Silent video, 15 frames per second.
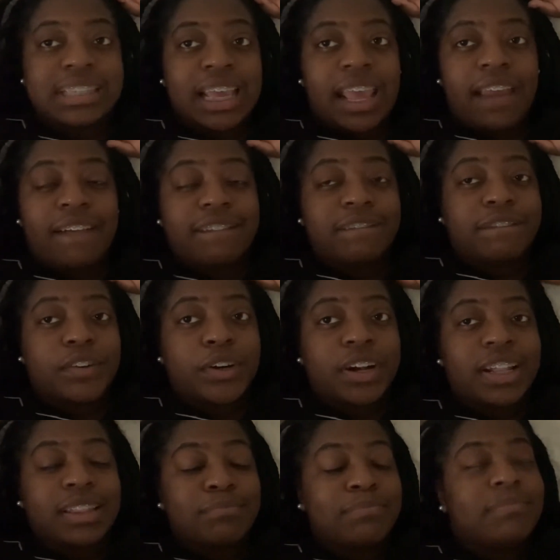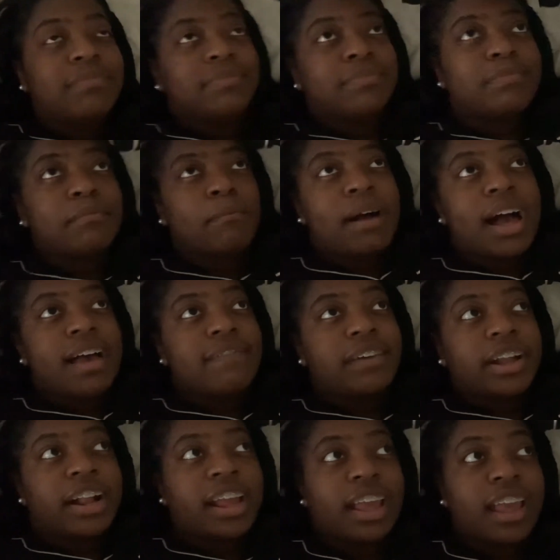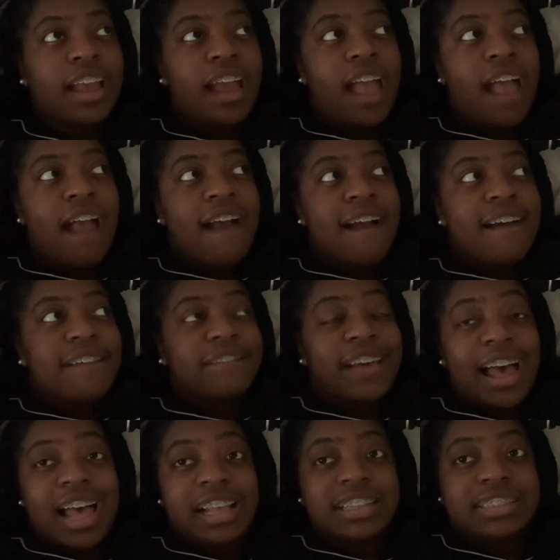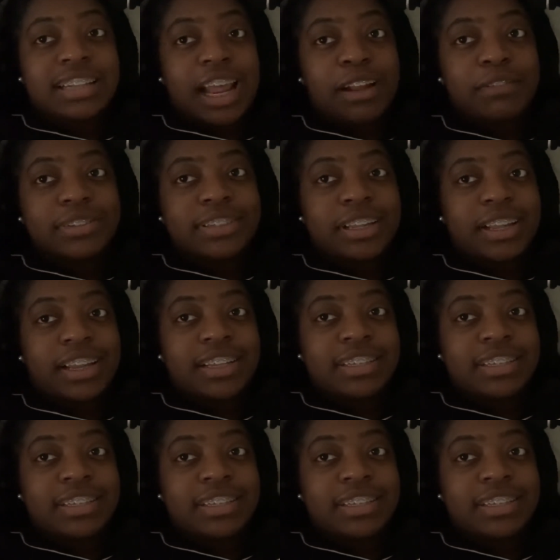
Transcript: it for my very fast night routine because